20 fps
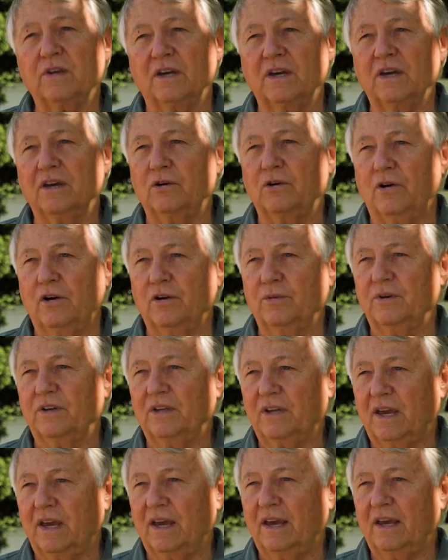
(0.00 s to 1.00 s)
again,
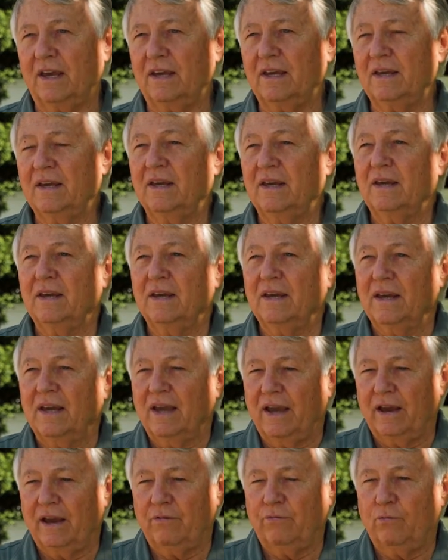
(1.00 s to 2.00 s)
Alderman Gay,
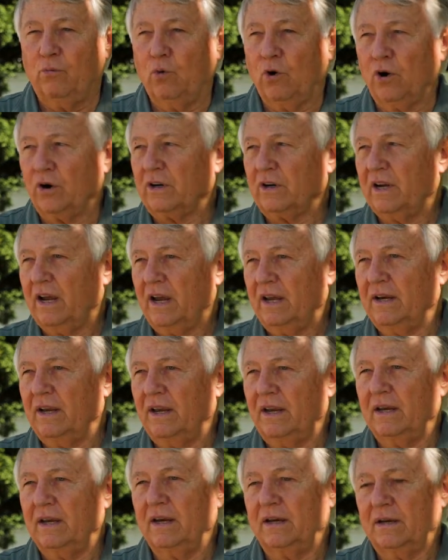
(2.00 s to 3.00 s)
have worked on
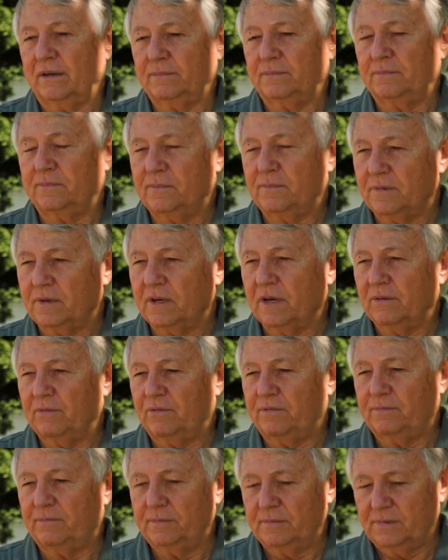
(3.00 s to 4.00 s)
a
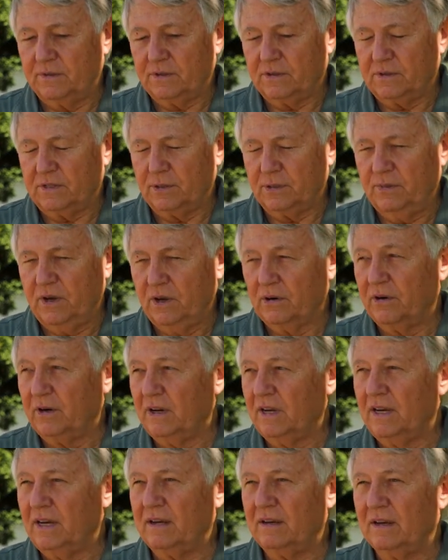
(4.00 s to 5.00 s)

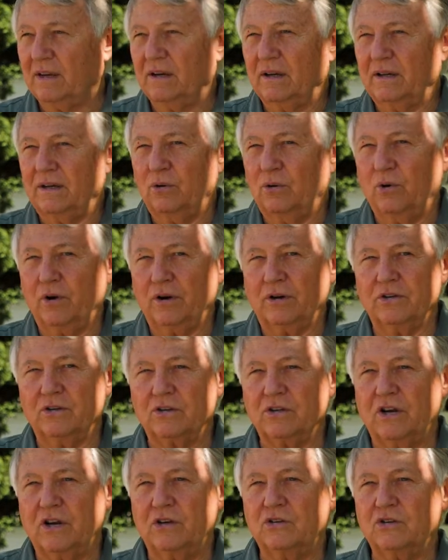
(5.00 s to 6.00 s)
community
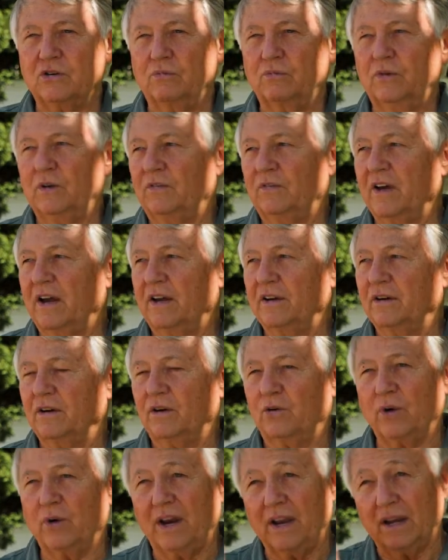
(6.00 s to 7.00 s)
organization. We've gotten a
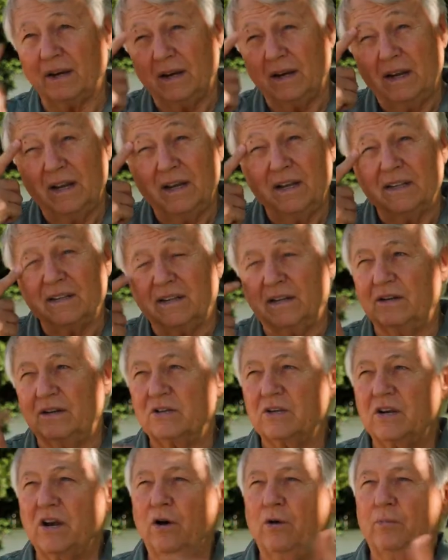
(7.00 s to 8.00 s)
grant that
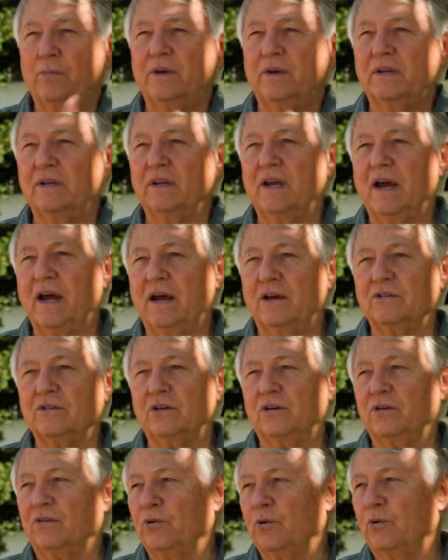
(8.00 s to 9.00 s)
is helping the
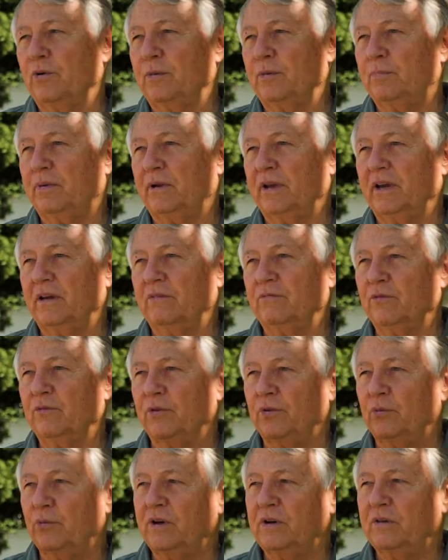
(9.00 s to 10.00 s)
Housing Authority plan for
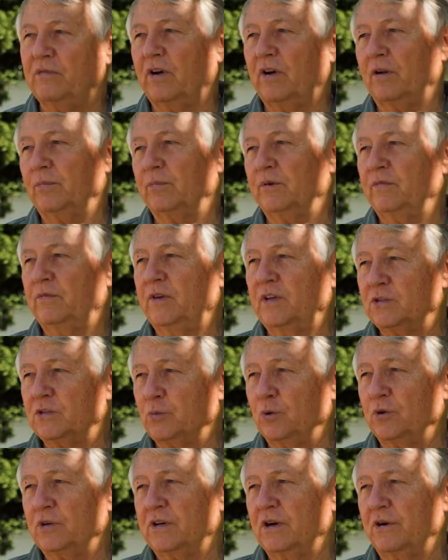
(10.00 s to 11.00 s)
the redevelopment of
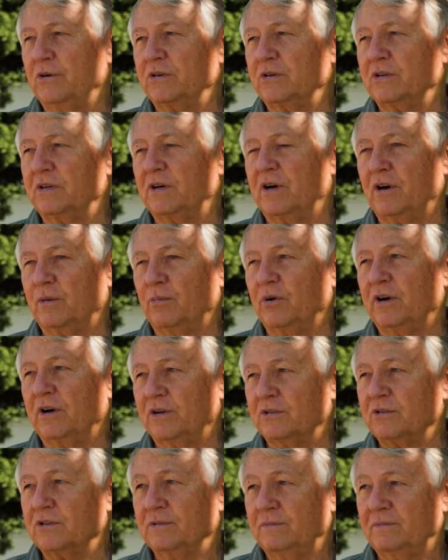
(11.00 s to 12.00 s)
Eastport Terrace and Harbor
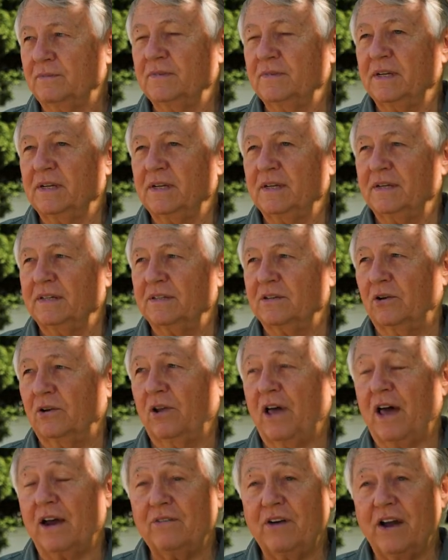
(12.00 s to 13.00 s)
House. There's a
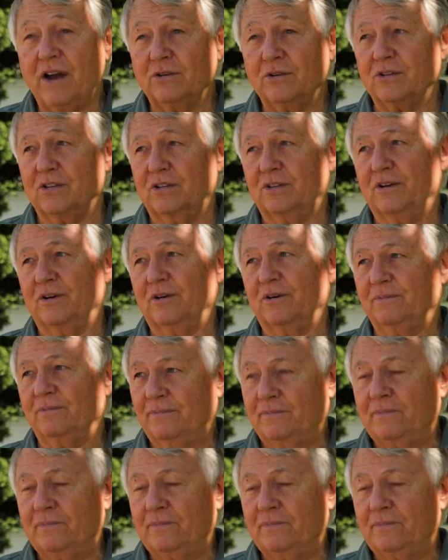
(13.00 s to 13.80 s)
lot of housing there,